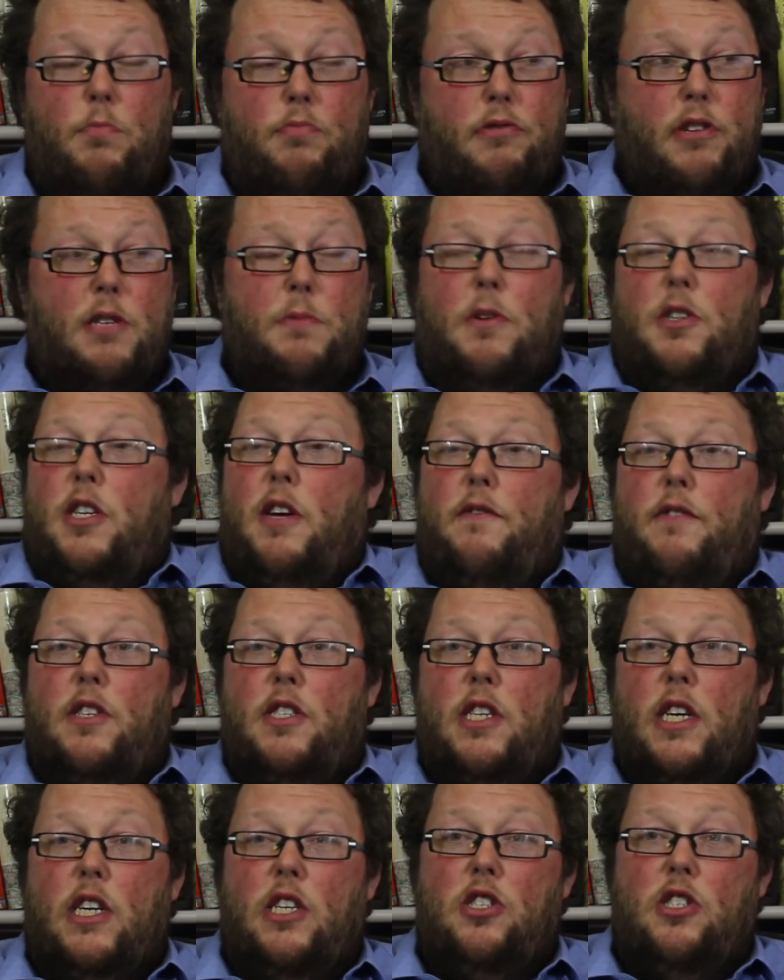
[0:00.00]
pretty much every
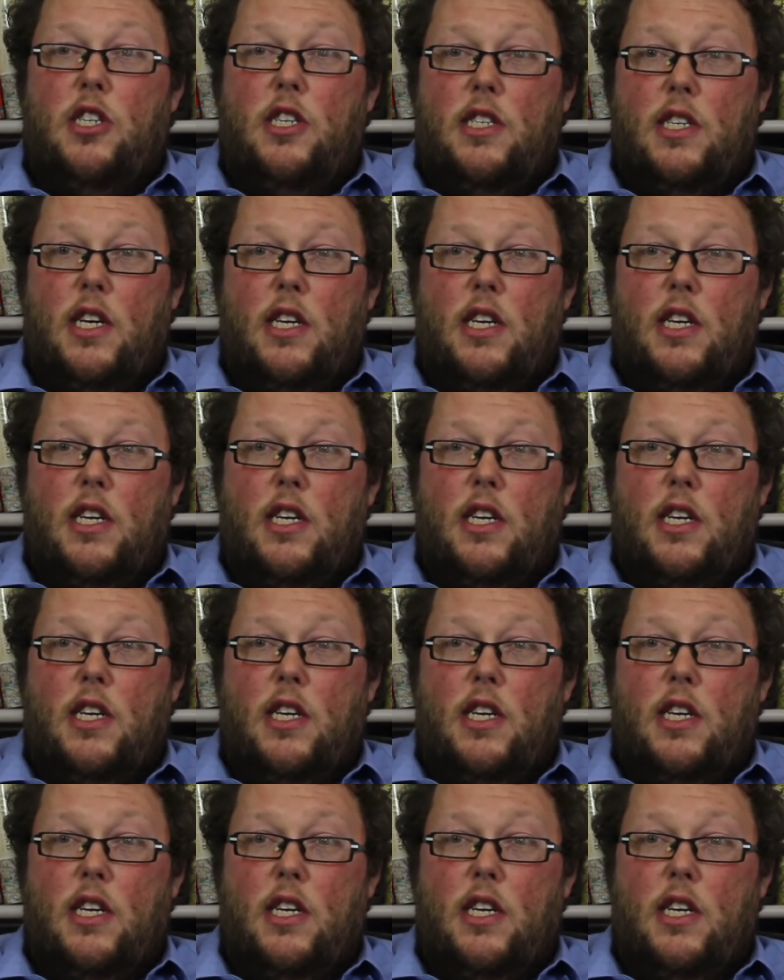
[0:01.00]
scene she's